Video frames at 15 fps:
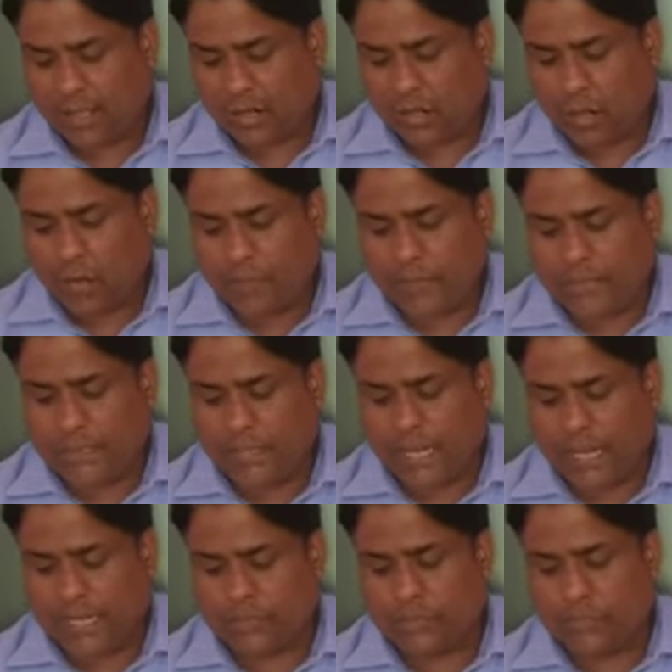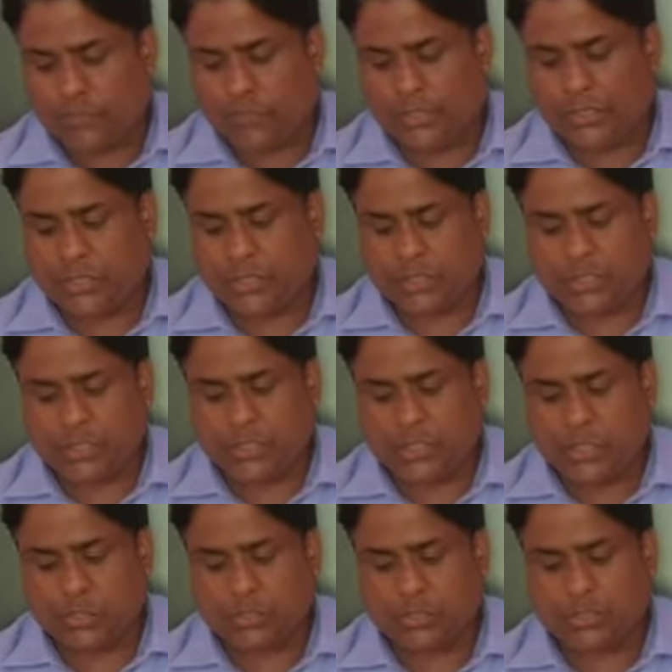Along with that, which is
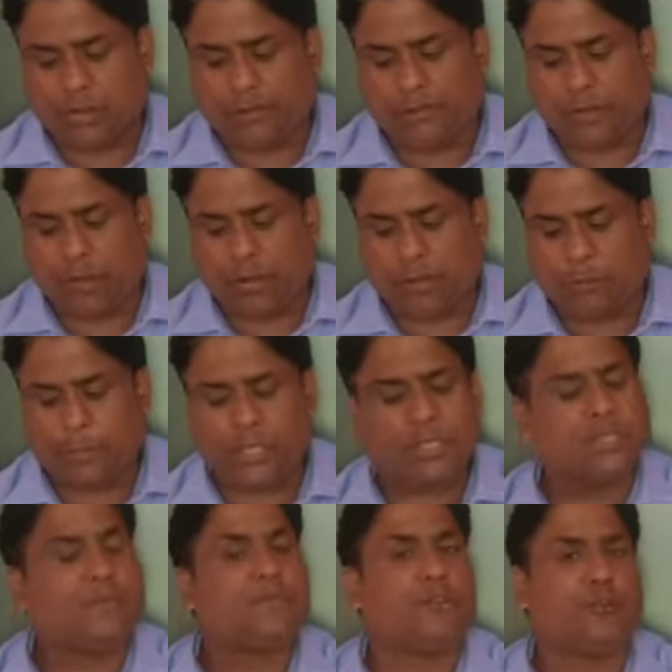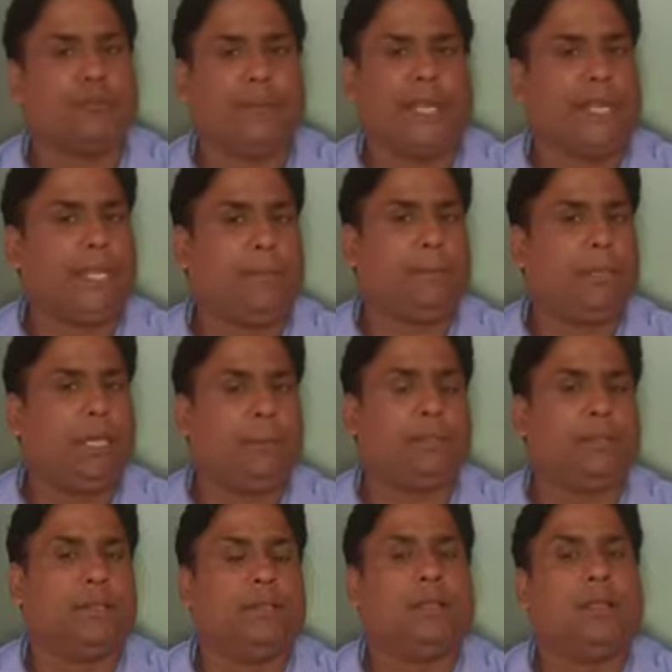source of occupation for many
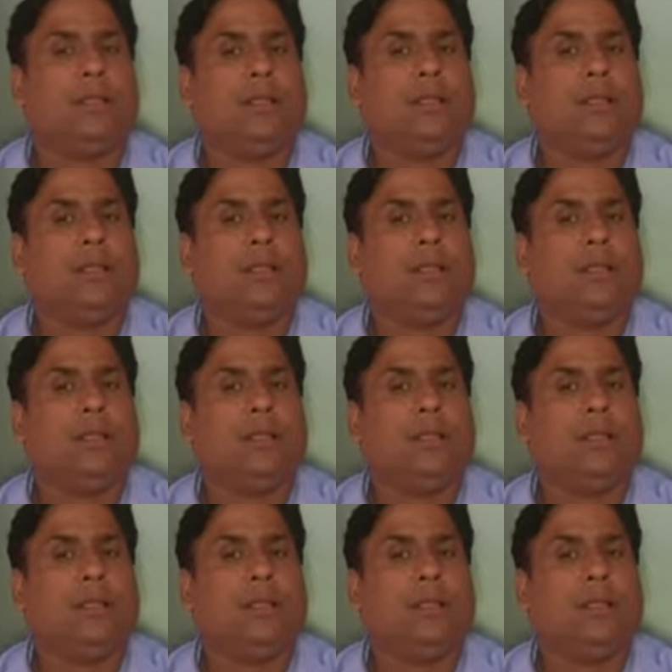people.